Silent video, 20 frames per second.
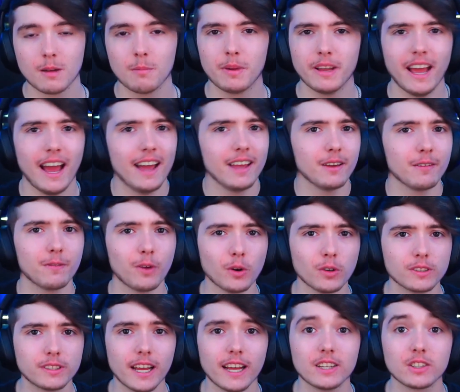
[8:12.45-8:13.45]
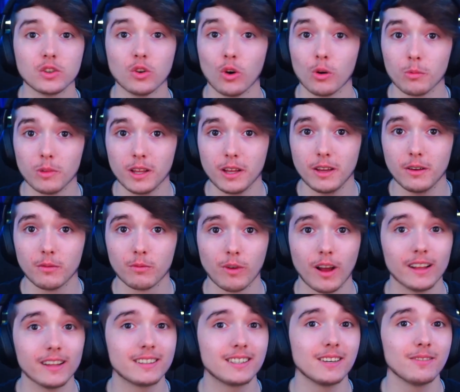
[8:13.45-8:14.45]
But yeah, your first day is normally
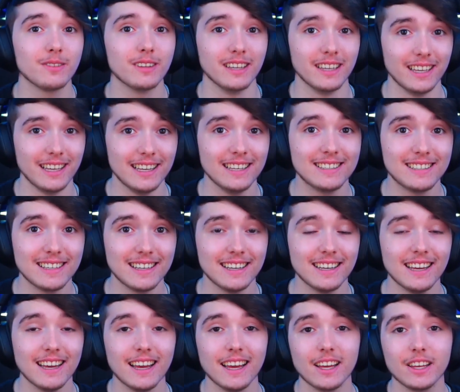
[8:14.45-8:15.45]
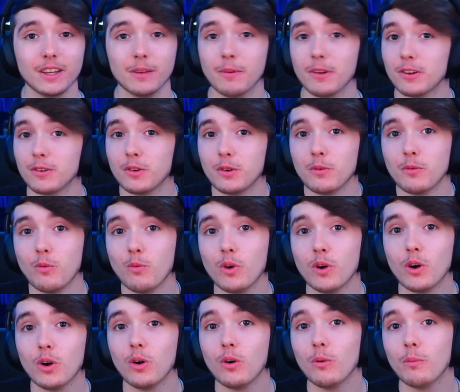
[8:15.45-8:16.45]
relatively easy. You, you
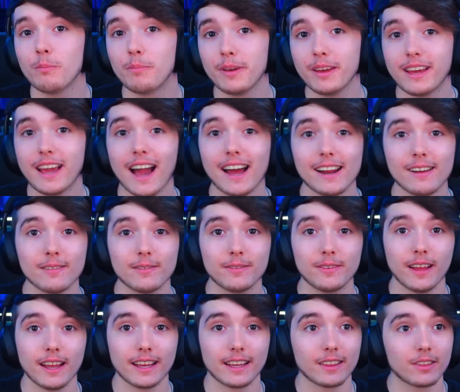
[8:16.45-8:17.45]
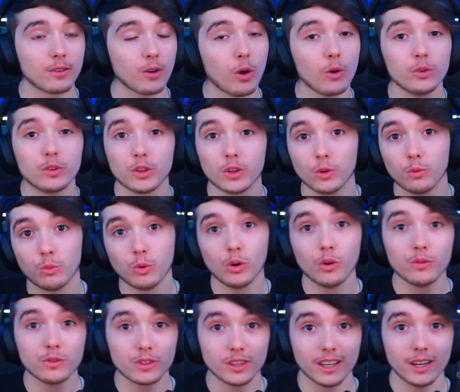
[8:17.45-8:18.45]
will be kind of like thrown to the
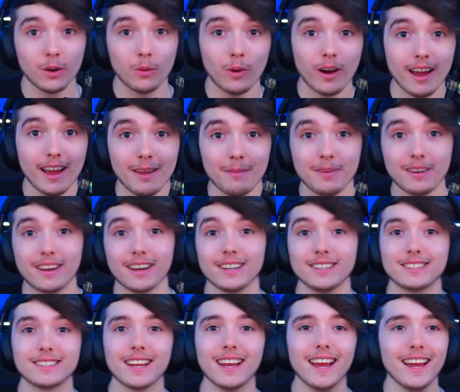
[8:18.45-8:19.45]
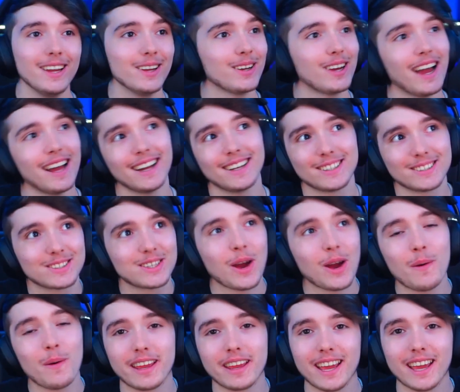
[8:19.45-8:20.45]
wolves in a way, because you're kind of just
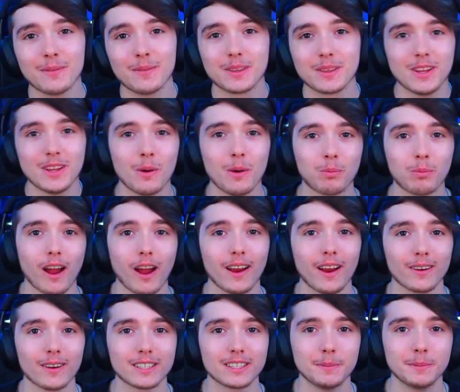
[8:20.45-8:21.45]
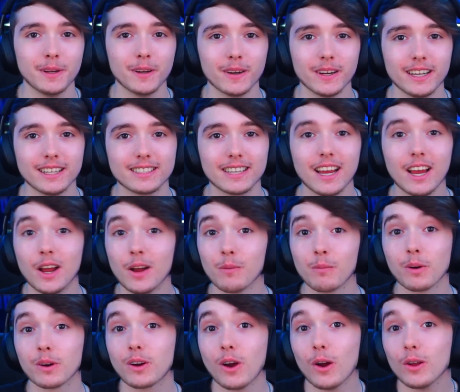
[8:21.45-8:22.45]
going in with no prior experience.
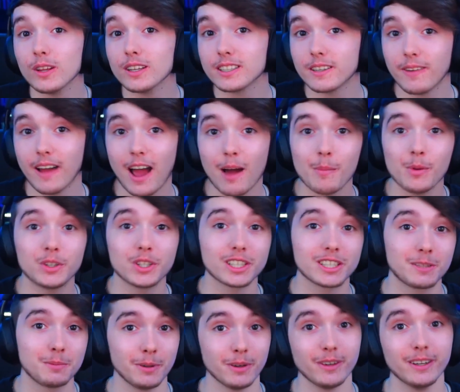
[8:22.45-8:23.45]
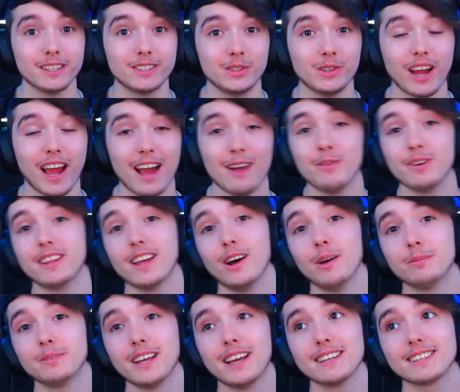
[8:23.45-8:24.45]
Regardless of how much experience you have with
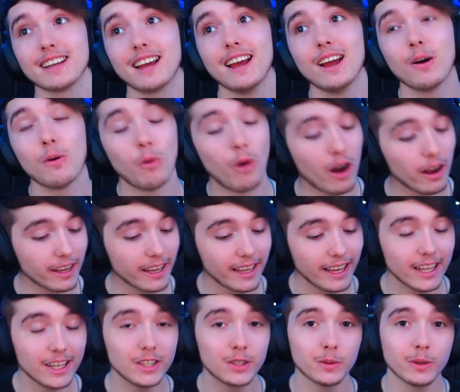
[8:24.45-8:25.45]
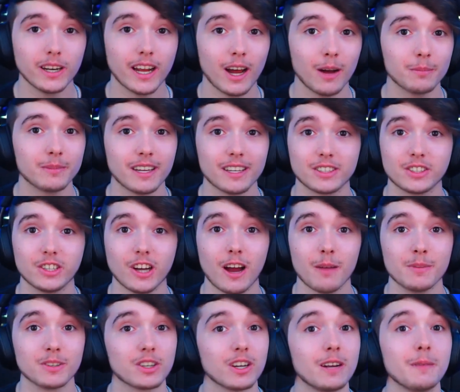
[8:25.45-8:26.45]
help desk, walking into a help desk job
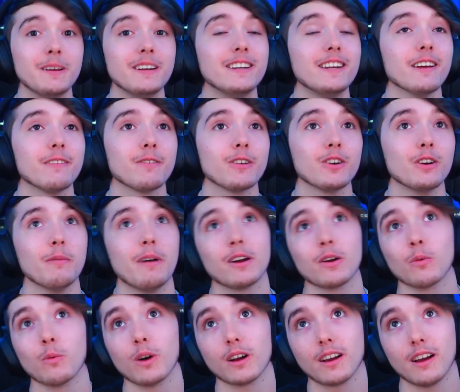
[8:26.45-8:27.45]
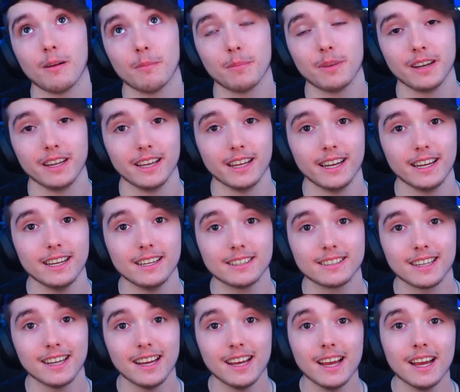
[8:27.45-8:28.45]
is going to be different no matter what company it is.
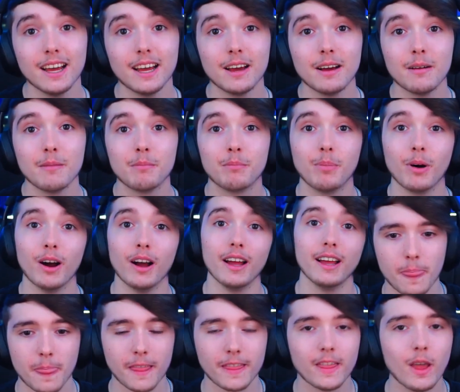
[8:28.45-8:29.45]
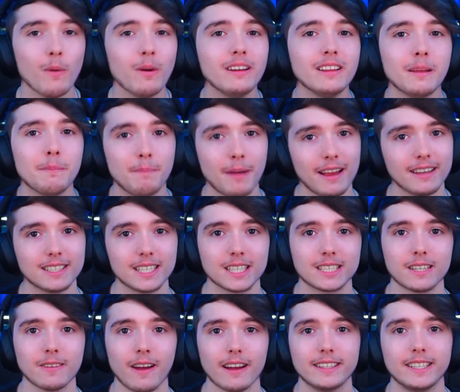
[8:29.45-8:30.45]
But knowing the basics
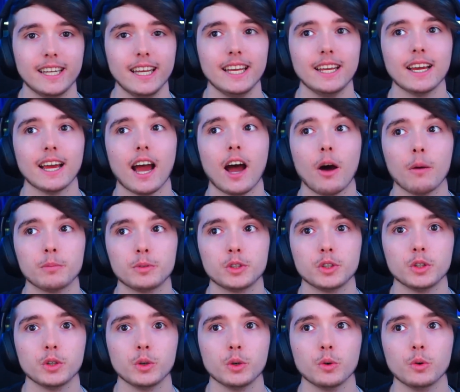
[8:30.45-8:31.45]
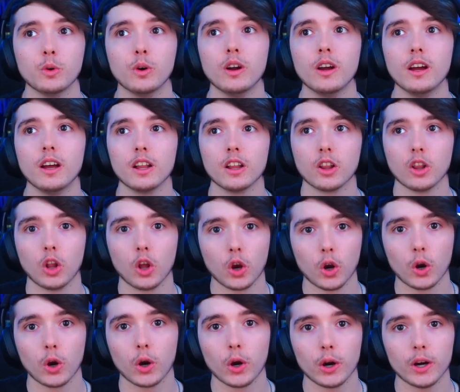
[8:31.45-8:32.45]
of I T helps you
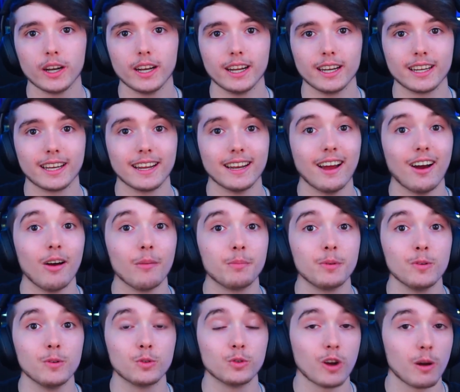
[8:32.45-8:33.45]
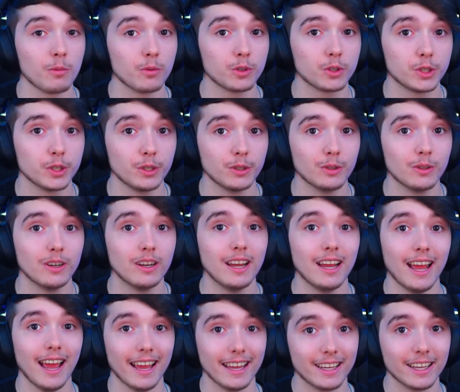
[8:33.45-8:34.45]
learn and can help you troubleshoot
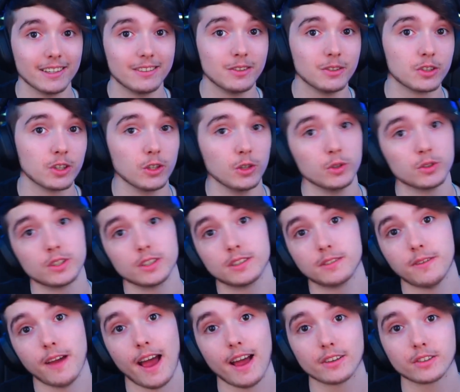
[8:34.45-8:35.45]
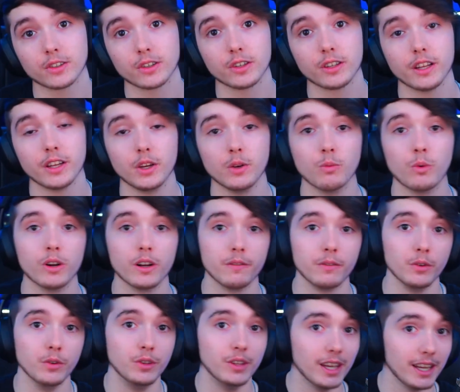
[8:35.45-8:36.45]
and get you solutions faster than you would if
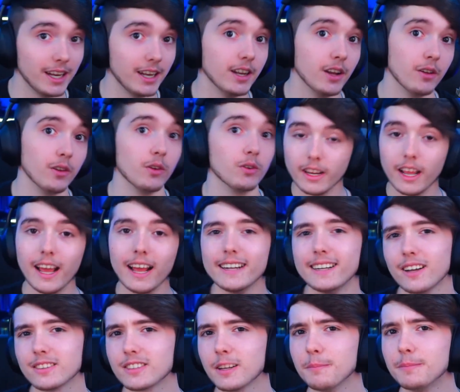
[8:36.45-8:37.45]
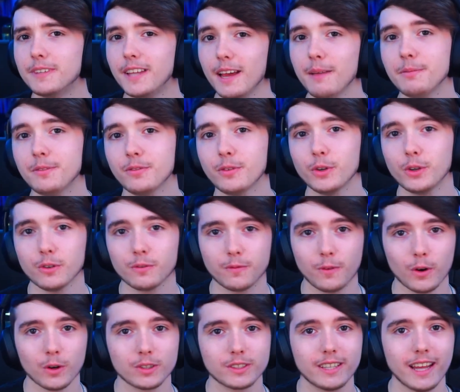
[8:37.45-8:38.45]
you didn't know those. Now, some tips for your
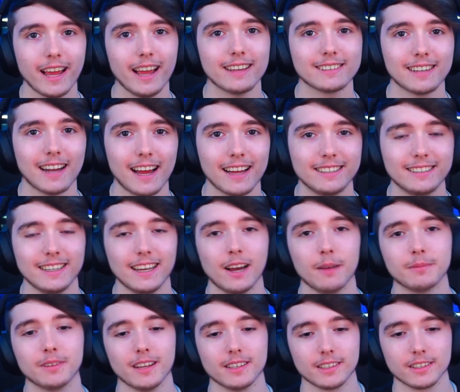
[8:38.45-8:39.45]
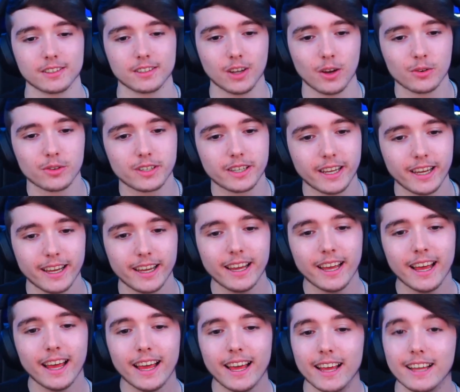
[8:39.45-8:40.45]
first day as an I T help desk associate
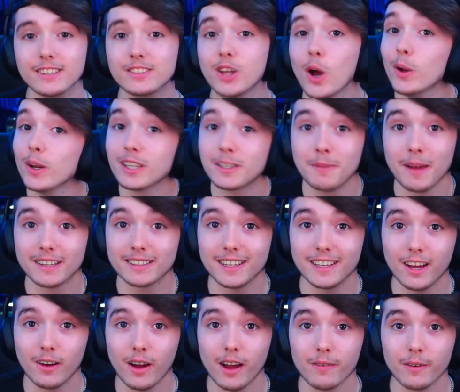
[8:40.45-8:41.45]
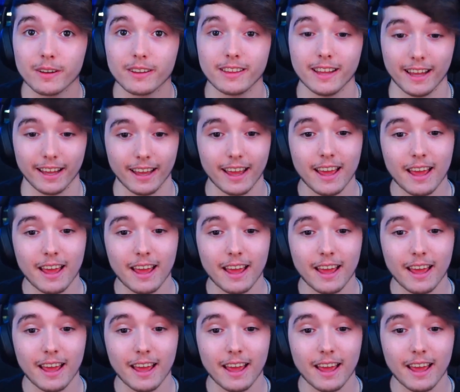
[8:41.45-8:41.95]
is don't expect to know everything.